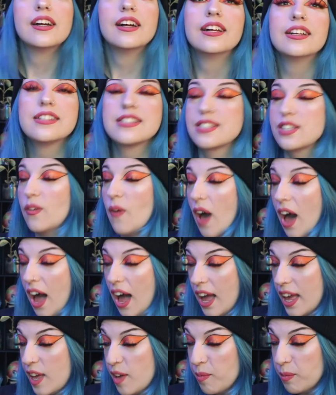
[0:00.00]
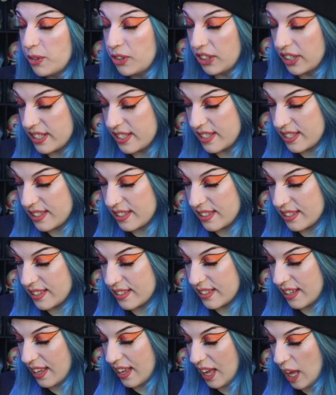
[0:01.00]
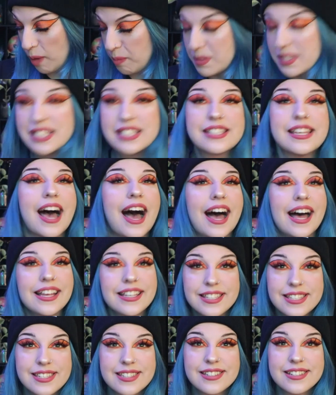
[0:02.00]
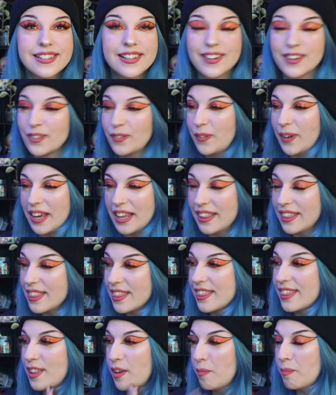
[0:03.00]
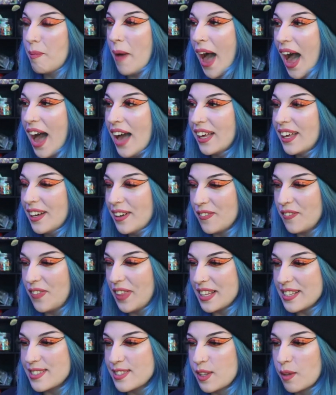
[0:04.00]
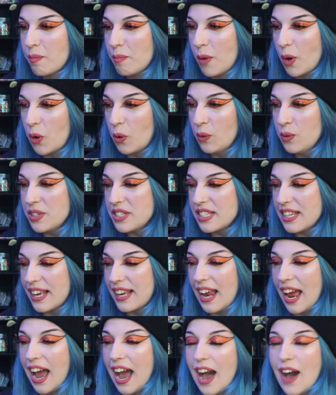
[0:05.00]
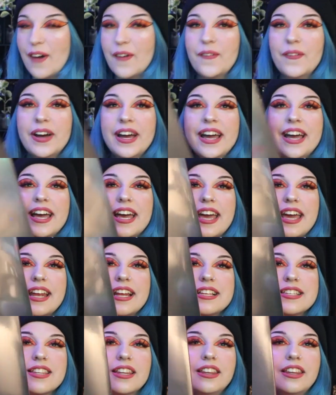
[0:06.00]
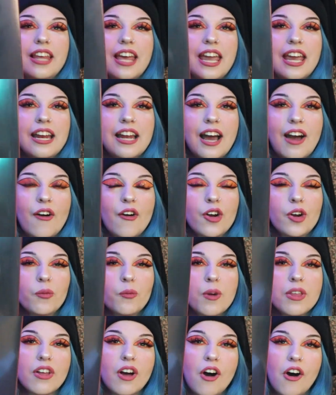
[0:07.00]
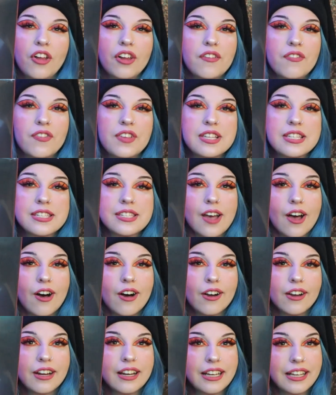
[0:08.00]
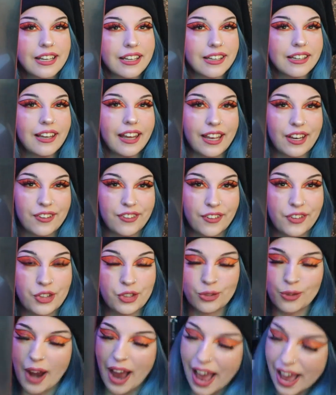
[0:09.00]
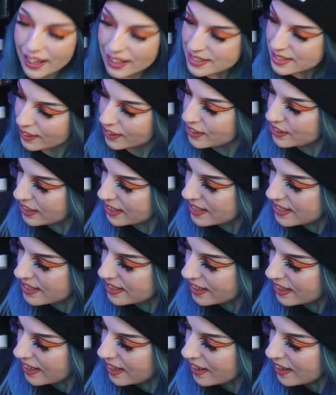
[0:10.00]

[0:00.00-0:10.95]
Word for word: So I am just obsessed with the back of this the most, and how it is laid out with all of the song, like the tracks are just,